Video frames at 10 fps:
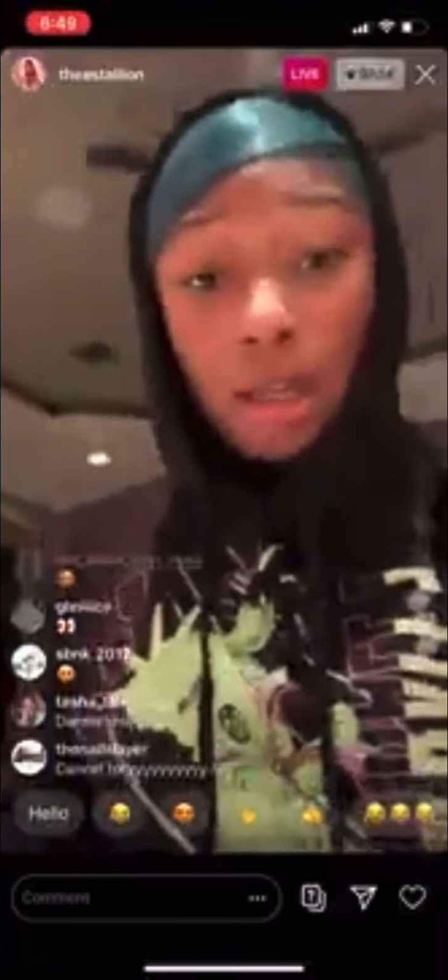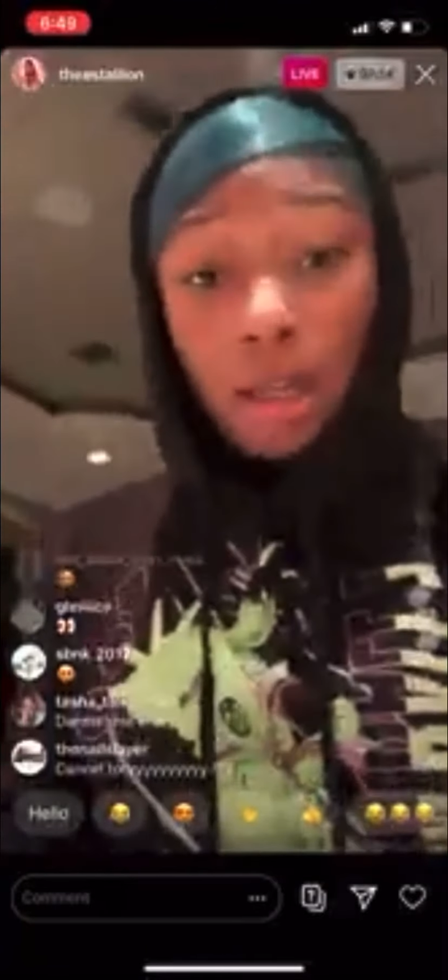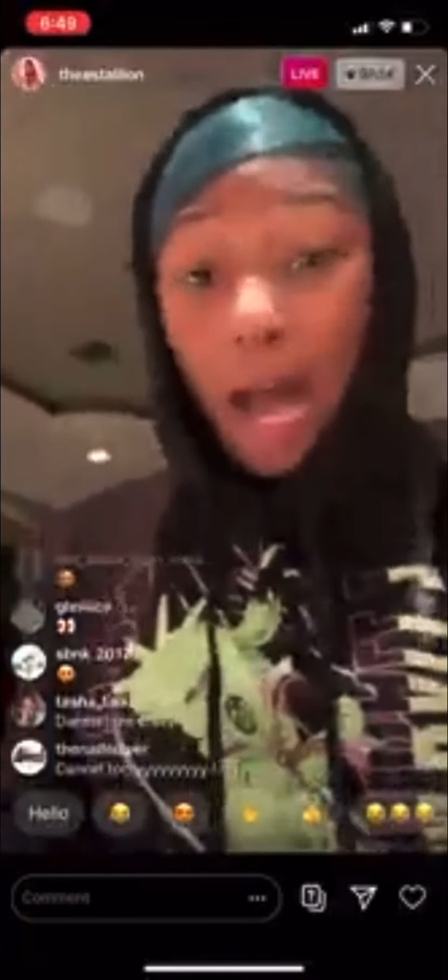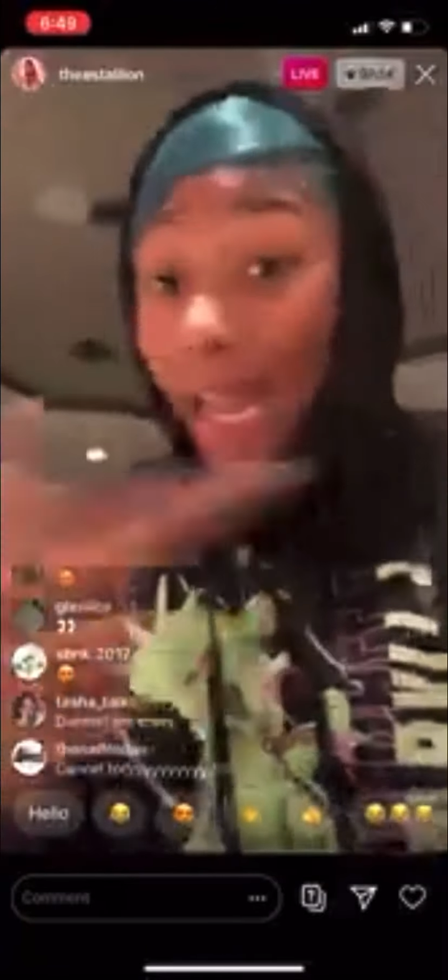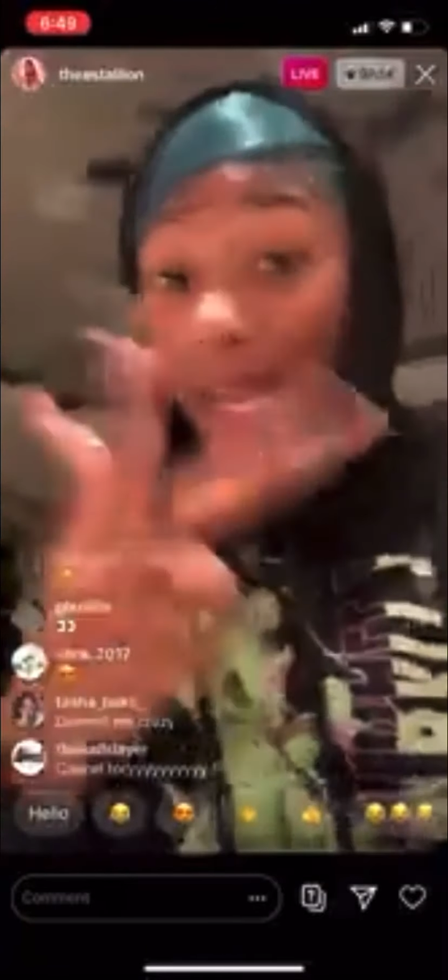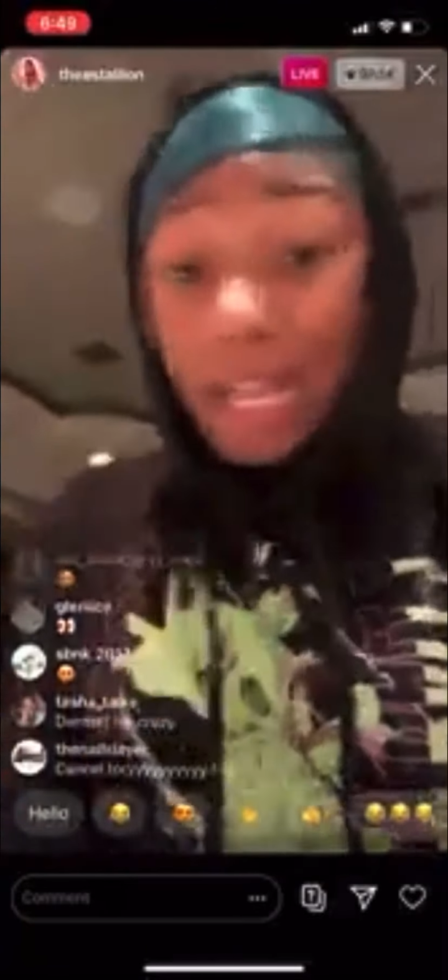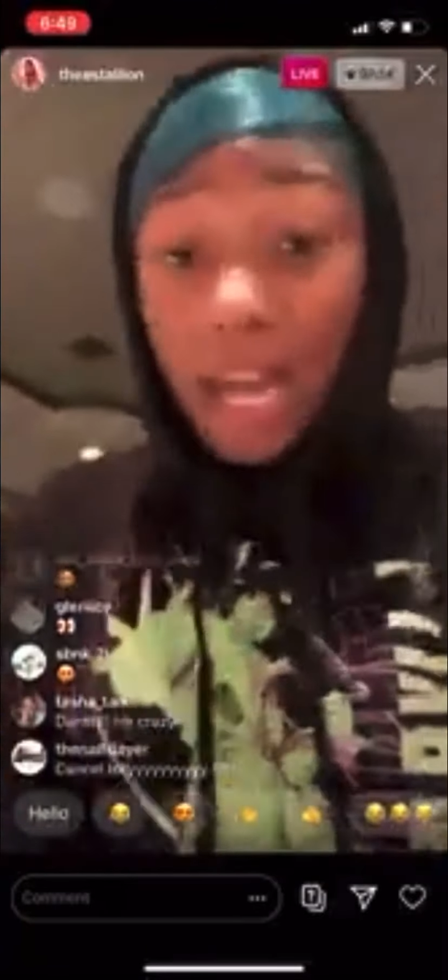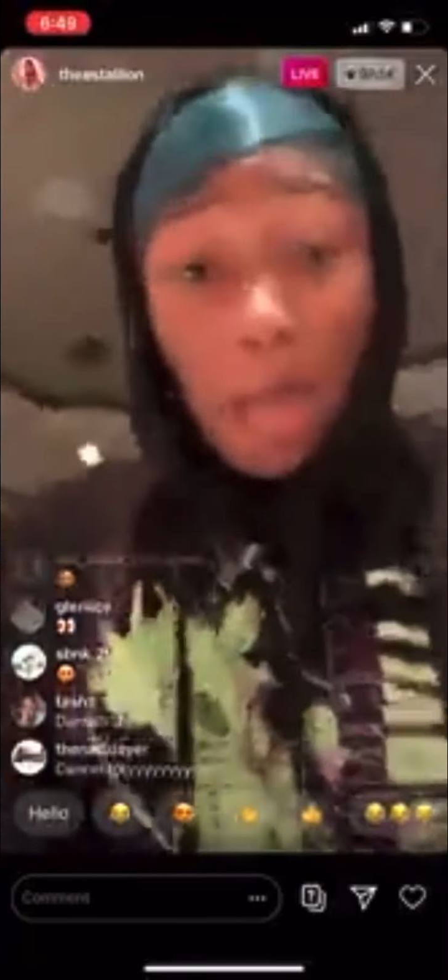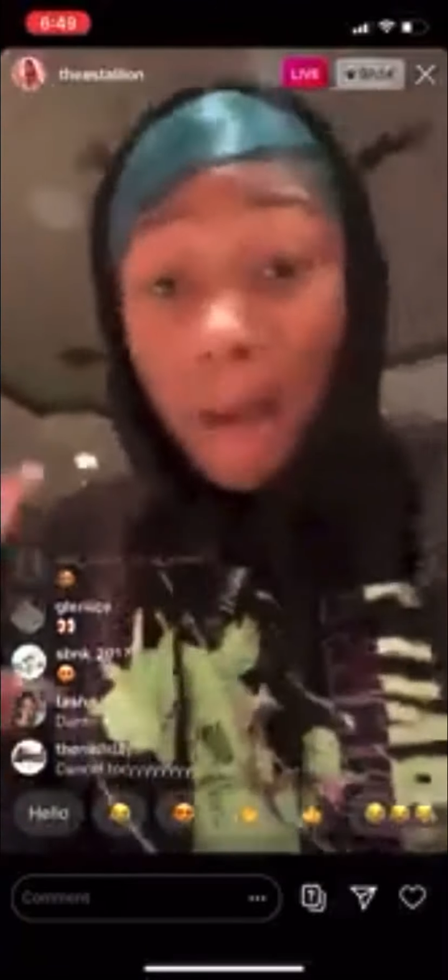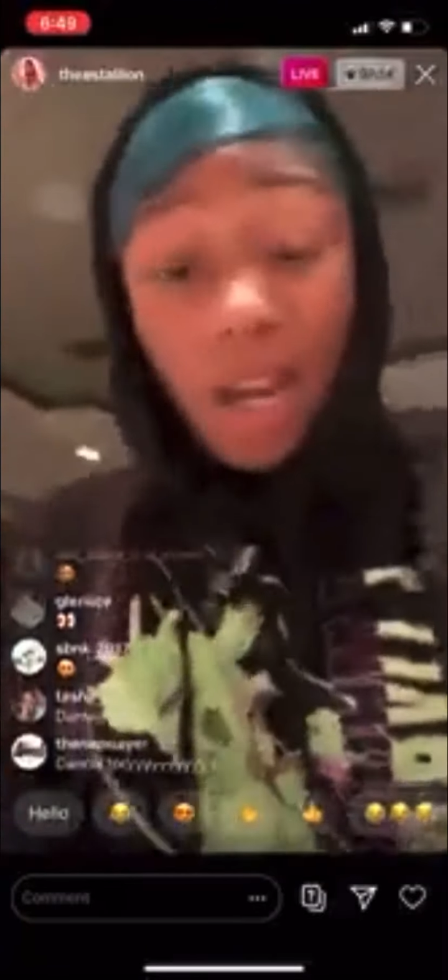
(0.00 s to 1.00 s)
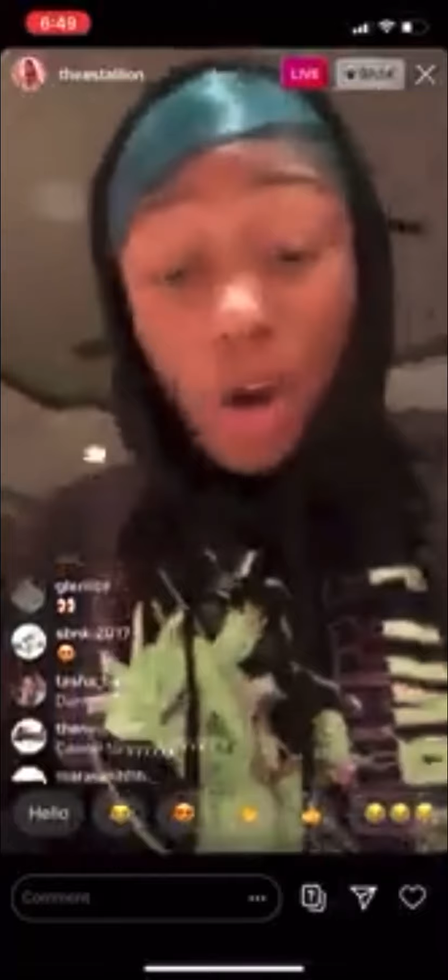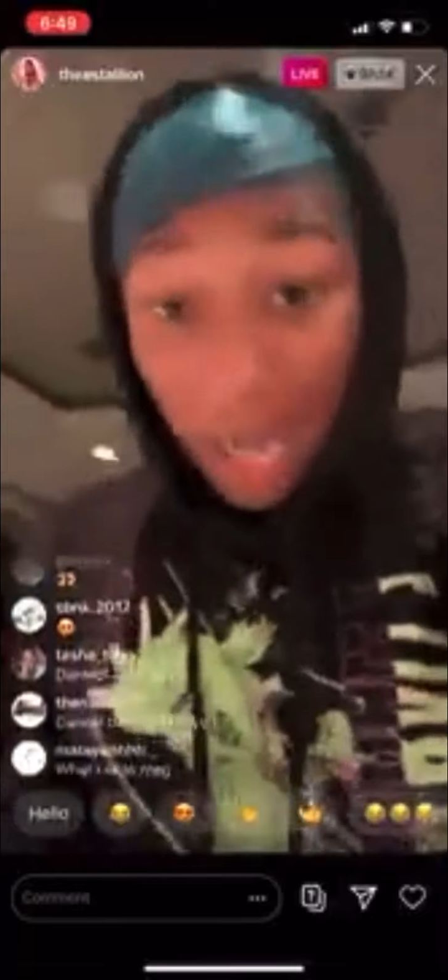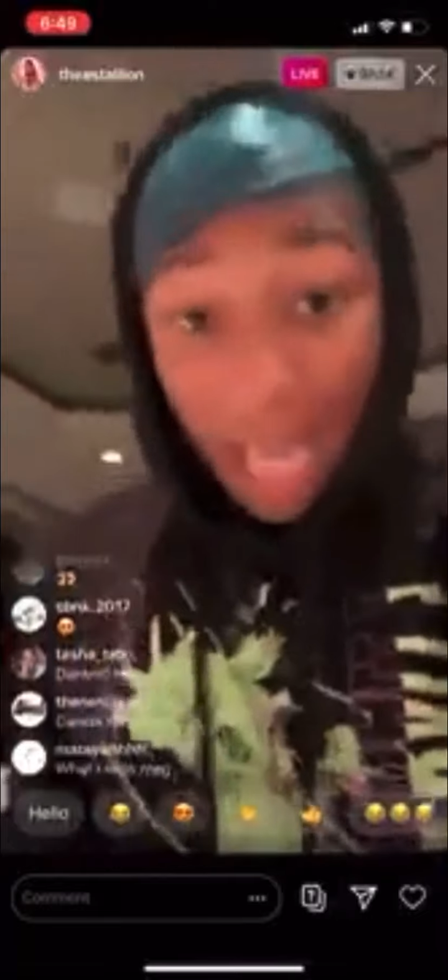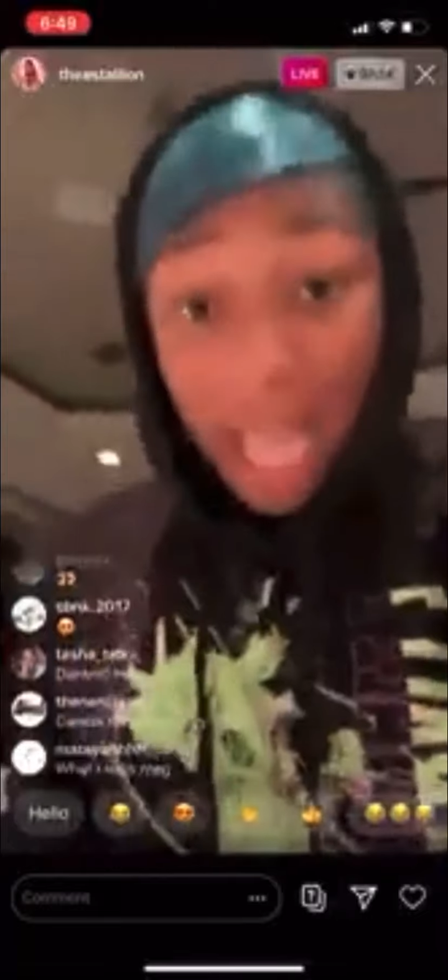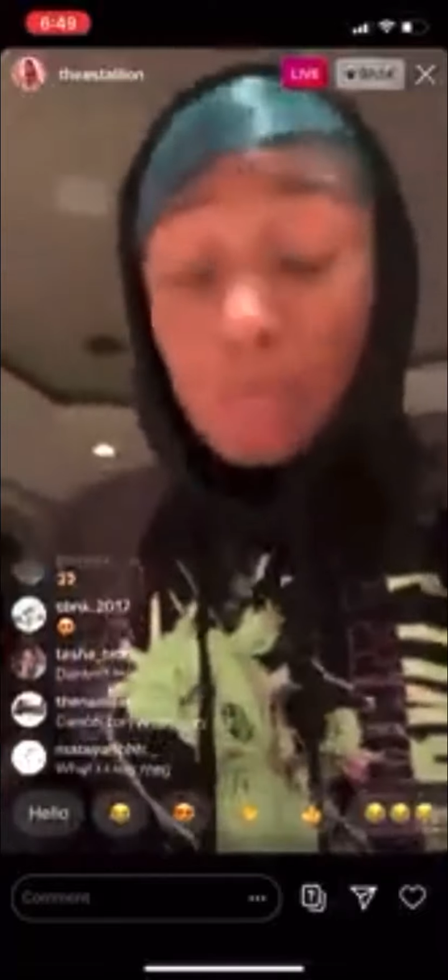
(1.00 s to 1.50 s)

I ain't get cut by no glass,